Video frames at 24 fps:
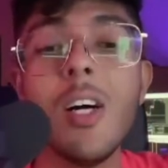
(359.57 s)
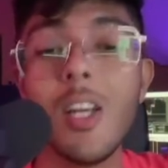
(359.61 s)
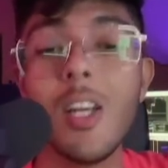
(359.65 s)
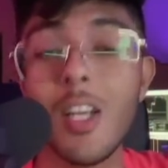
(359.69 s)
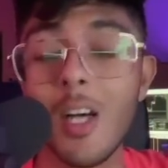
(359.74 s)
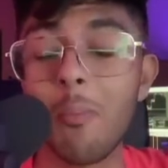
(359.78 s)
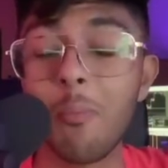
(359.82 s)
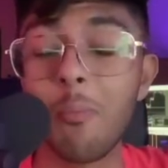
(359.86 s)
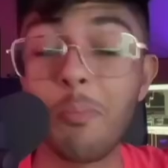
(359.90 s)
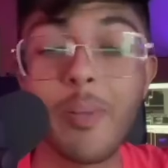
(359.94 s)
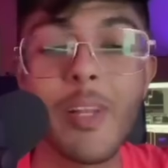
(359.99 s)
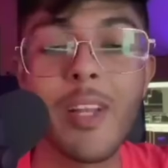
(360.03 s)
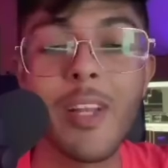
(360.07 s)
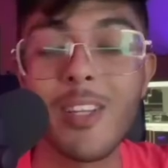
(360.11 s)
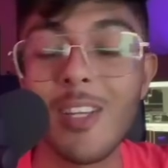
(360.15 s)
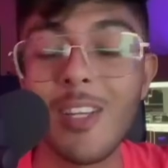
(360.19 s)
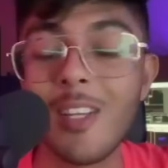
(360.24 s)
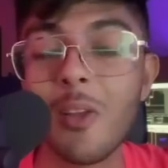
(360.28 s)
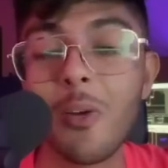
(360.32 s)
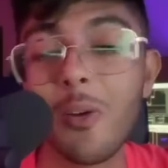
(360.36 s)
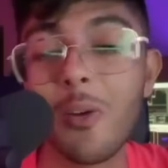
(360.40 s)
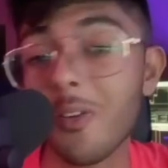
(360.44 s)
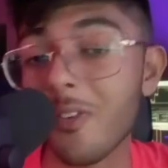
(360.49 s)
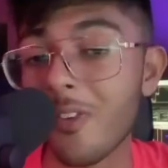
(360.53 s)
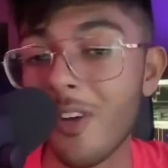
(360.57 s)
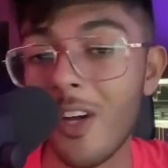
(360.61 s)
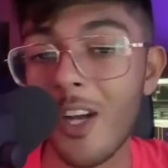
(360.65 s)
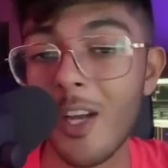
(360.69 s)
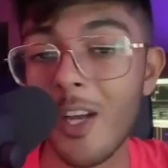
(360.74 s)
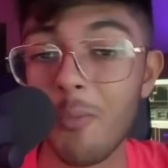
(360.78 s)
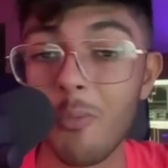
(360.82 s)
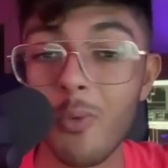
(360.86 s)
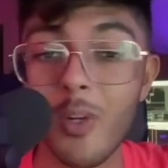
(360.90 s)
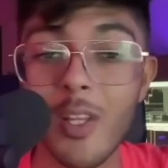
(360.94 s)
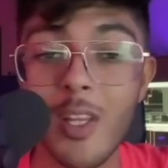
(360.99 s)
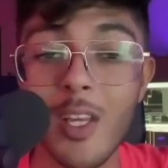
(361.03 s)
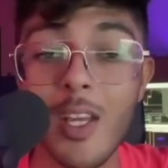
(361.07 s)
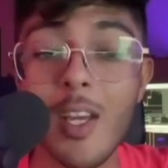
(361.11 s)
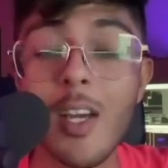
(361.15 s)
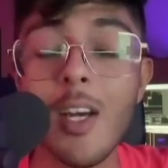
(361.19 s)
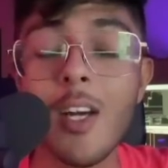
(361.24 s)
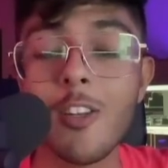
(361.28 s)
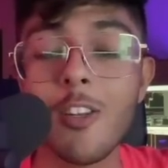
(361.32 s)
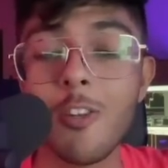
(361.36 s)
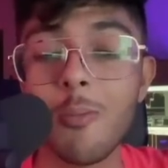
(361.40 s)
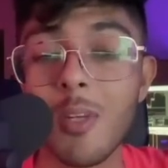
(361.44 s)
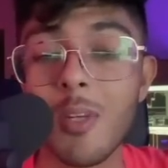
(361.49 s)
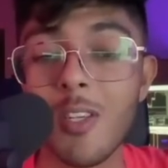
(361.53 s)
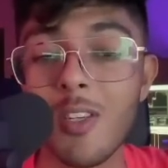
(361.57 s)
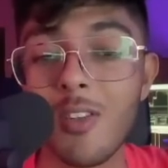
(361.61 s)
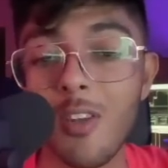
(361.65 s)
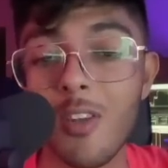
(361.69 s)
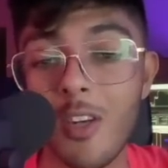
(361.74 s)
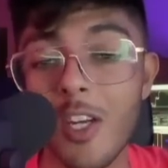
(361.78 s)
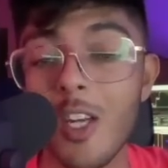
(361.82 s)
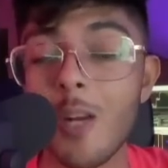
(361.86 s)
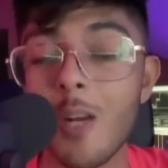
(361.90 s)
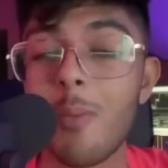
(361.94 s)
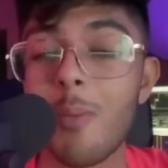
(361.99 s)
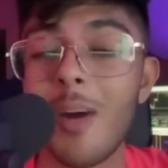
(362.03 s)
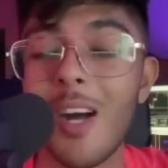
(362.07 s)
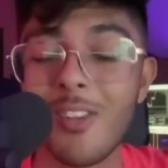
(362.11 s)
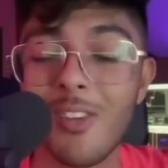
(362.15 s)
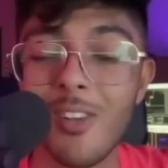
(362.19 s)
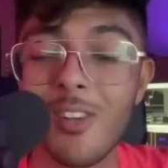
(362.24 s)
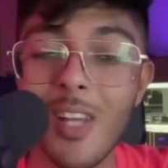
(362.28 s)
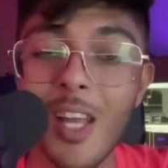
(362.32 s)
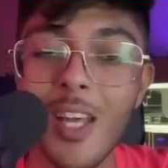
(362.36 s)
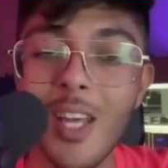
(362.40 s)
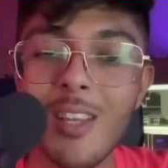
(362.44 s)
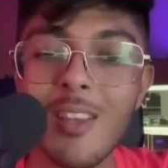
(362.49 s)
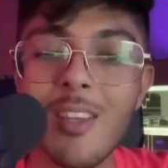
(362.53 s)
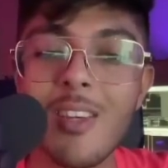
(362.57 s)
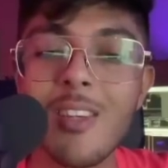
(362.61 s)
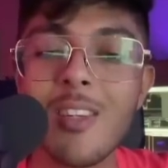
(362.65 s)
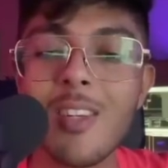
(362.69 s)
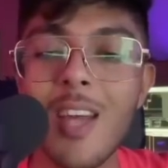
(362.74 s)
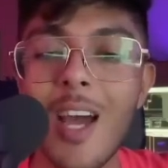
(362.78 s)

A bloody long time, really, to be stuck in a pattern like this.